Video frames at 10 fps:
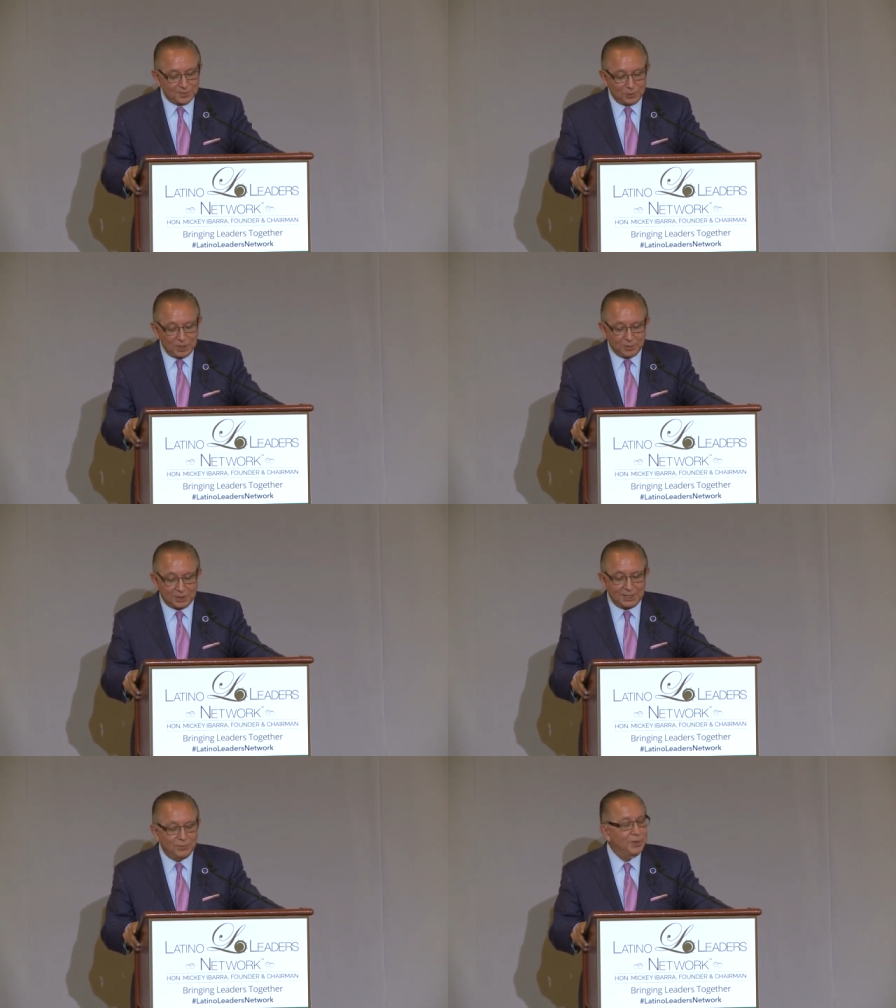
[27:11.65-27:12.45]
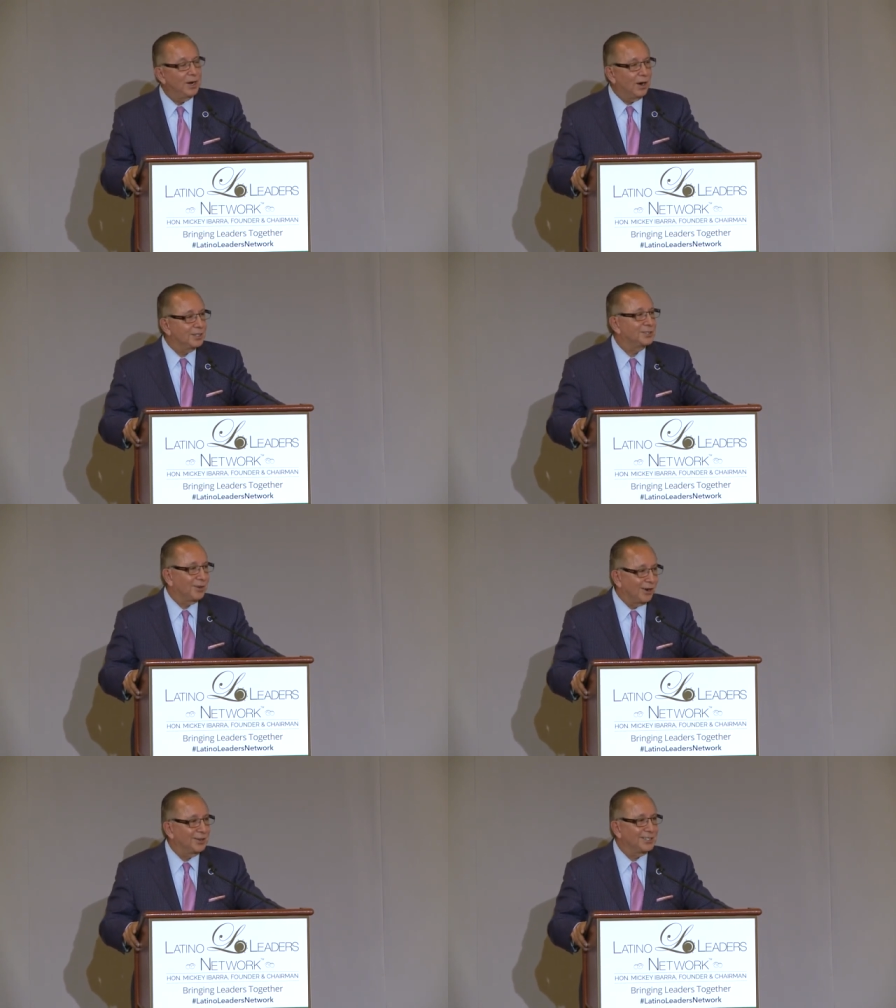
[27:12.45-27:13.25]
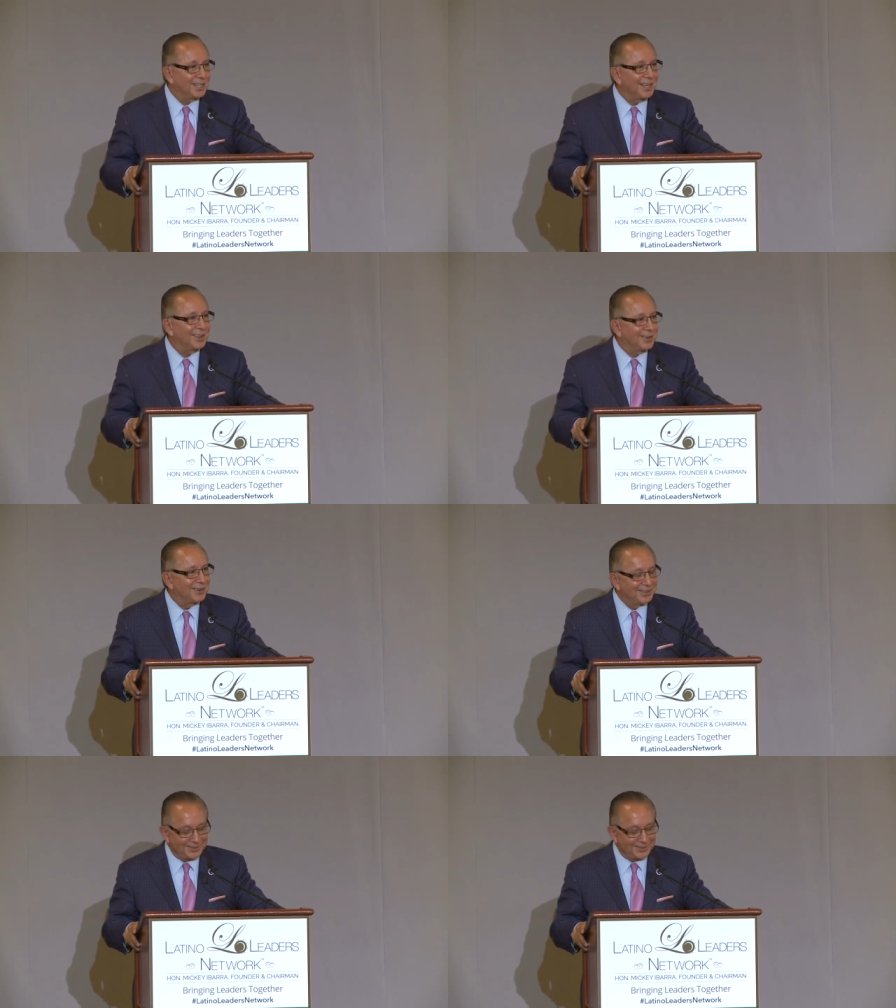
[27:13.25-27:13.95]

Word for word: we believe we are stronger together.